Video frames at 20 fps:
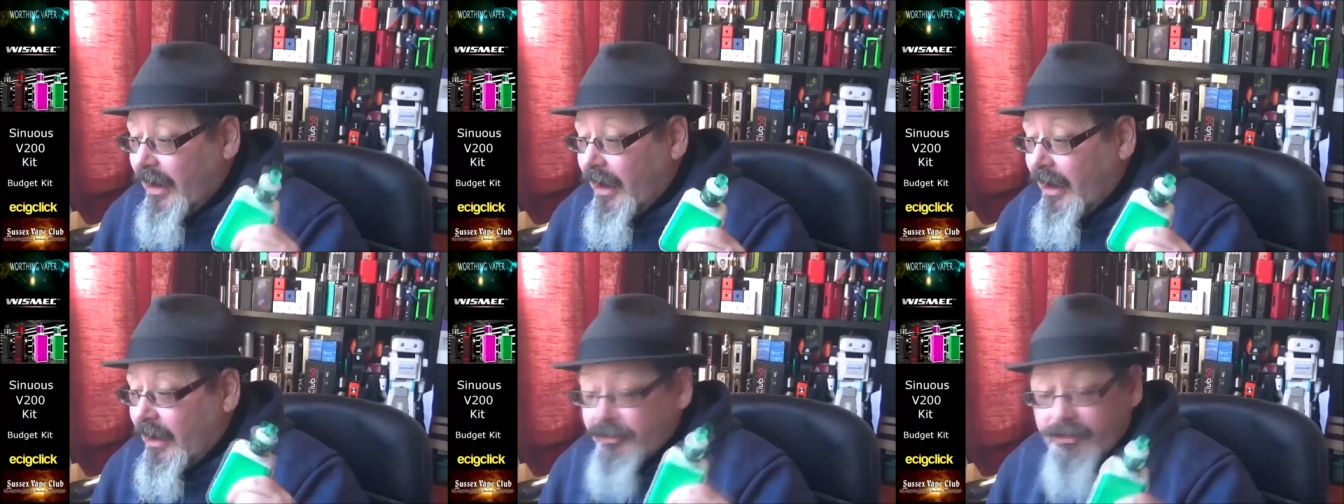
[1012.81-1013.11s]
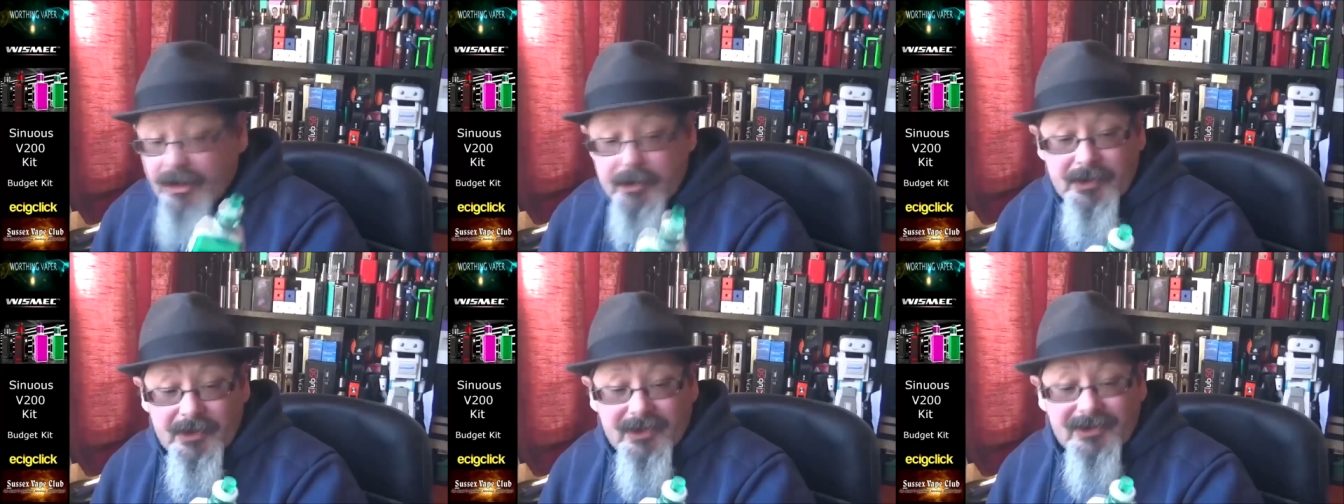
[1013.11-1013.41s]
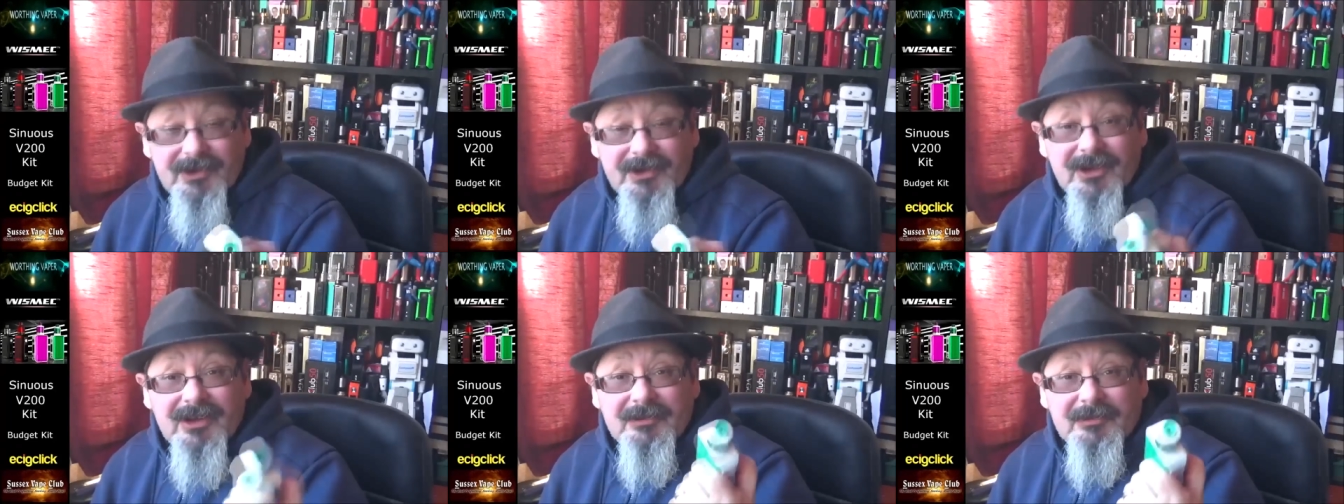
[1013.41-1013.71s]
actually,
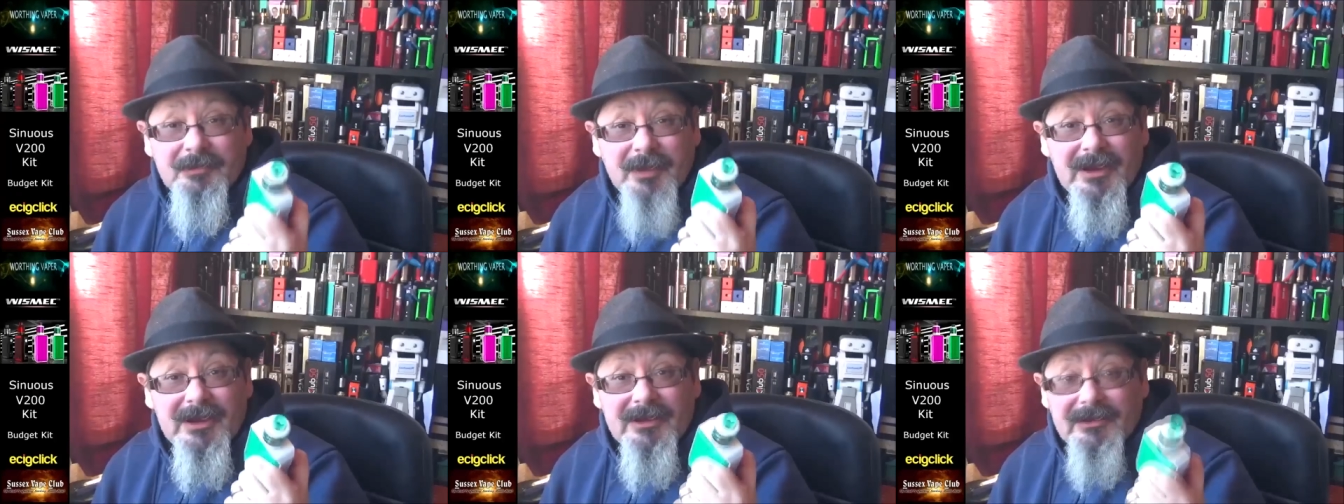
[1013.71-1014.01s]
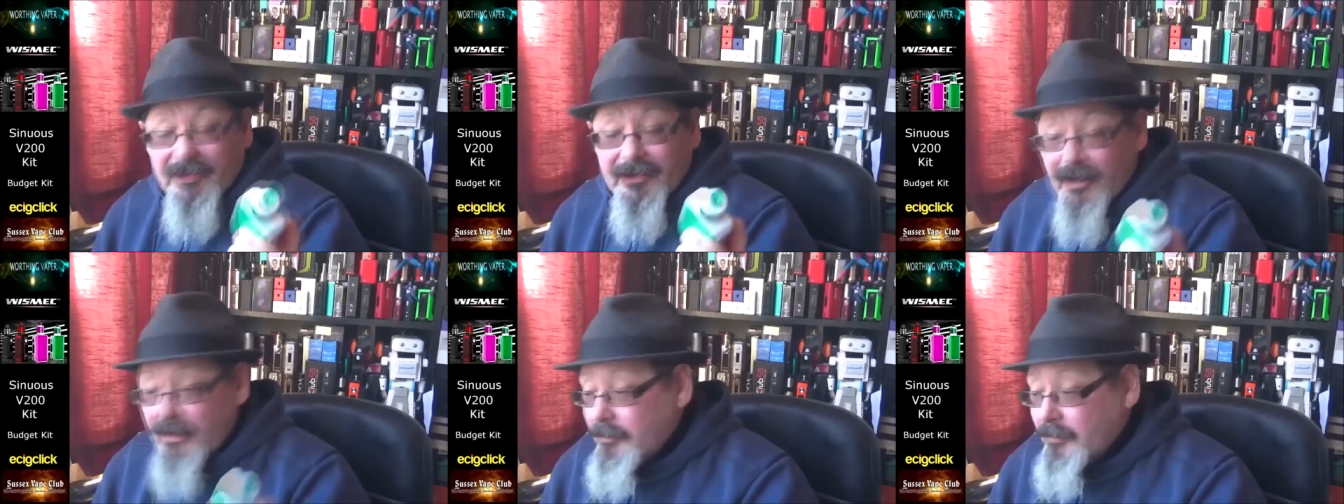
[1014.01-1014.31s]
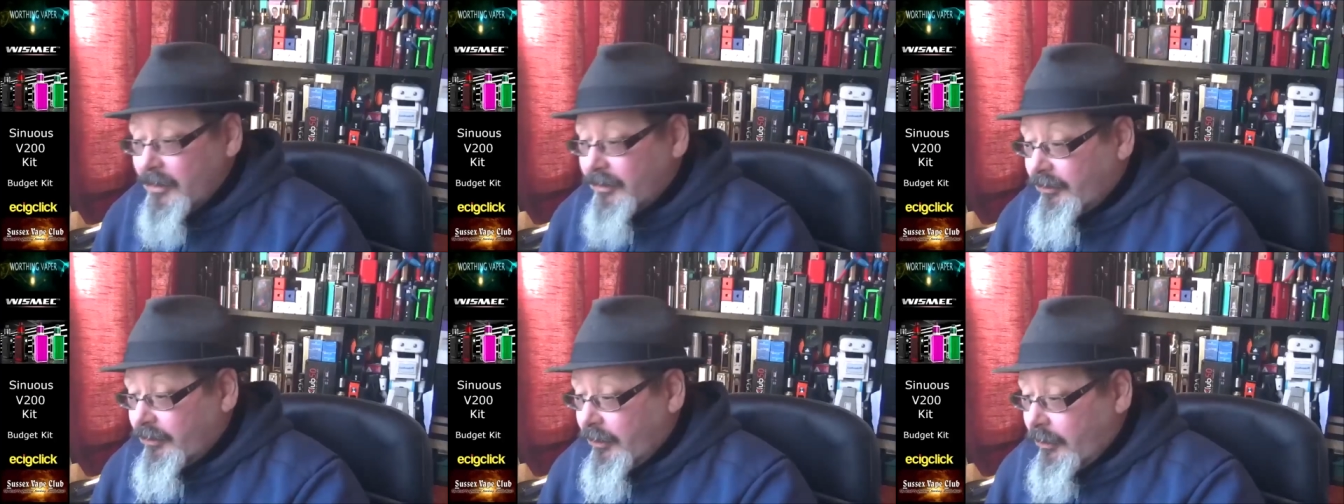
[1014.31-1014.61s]
because of this PC
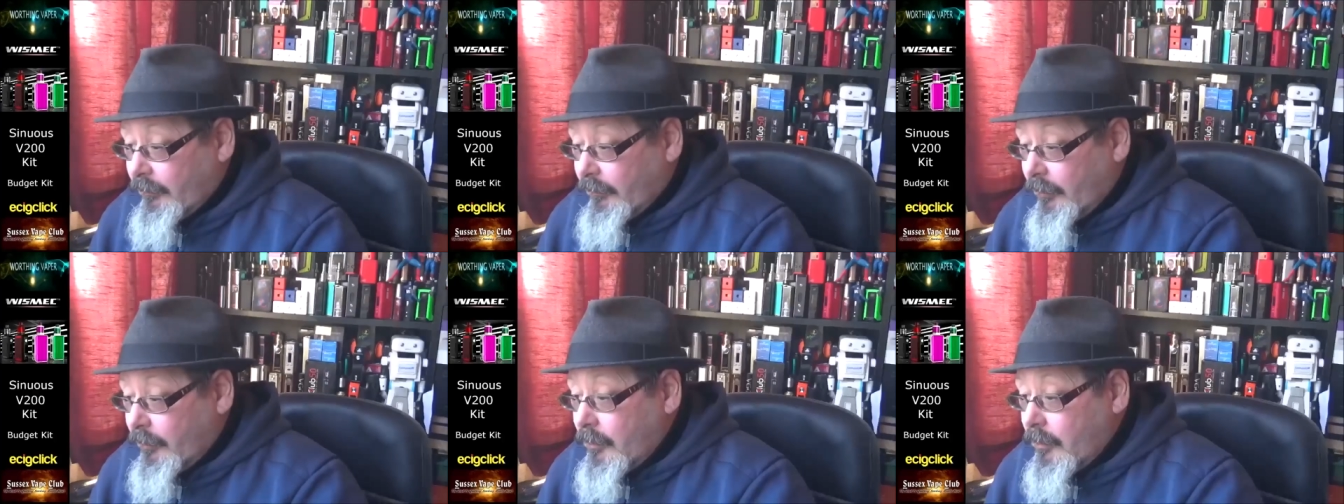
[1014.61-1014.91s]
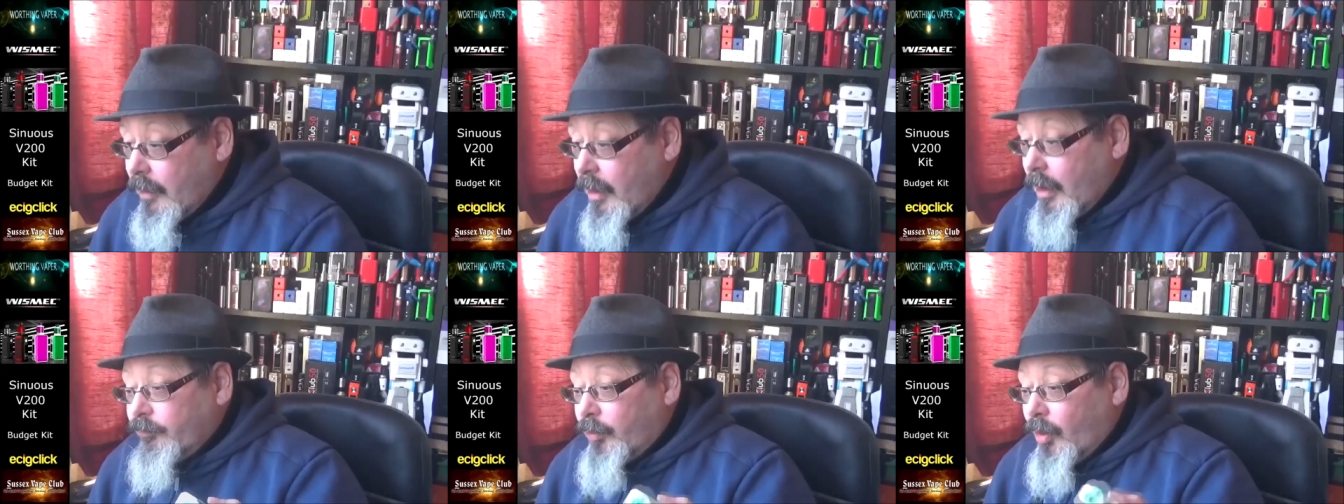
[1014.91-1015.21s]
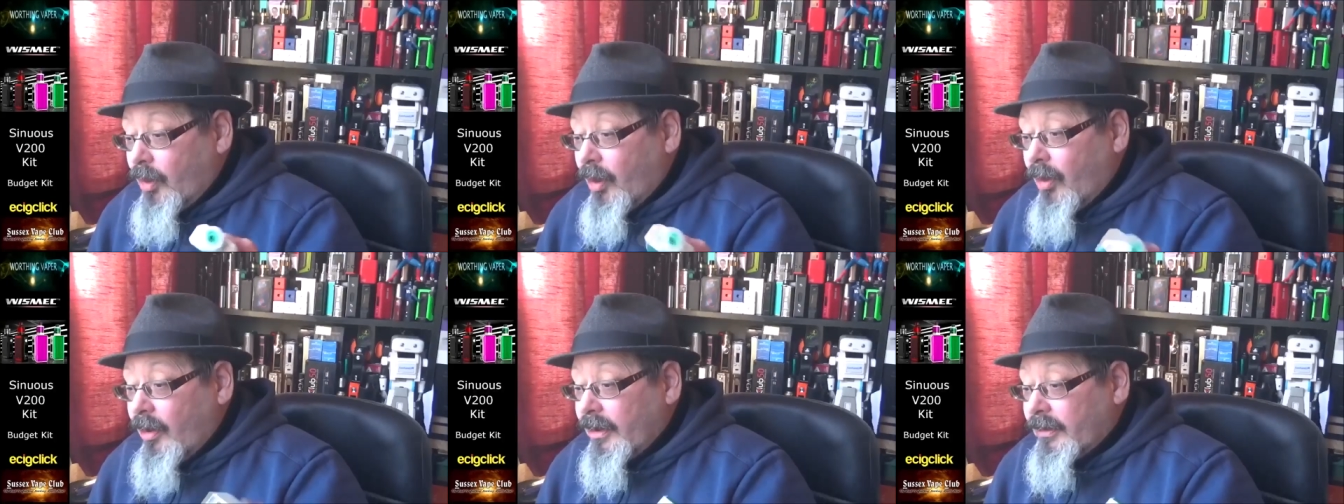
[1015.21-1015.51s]
material.
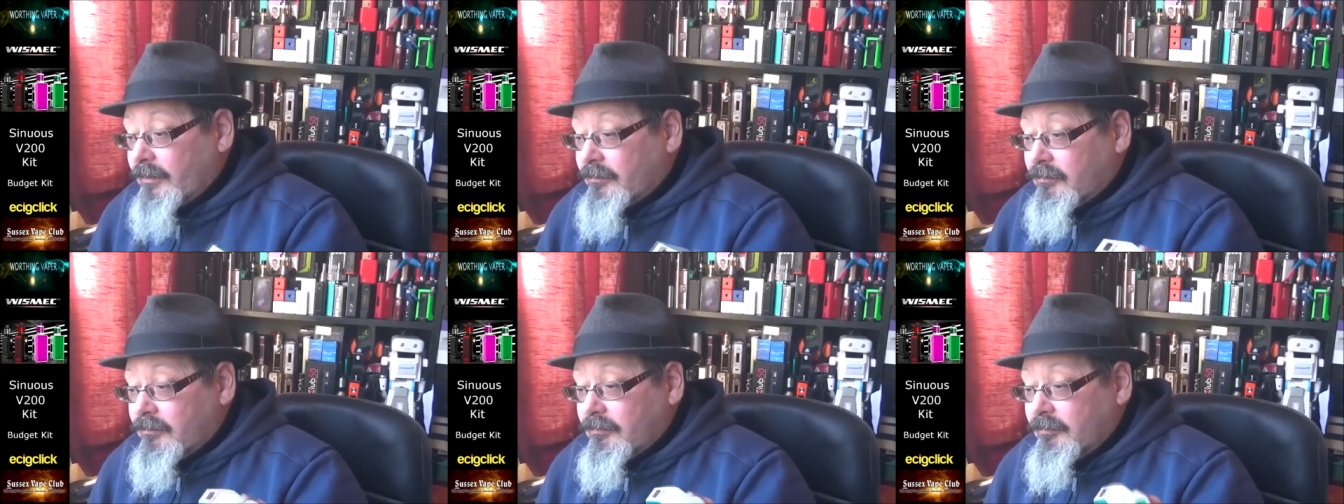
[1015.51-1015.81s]
Would I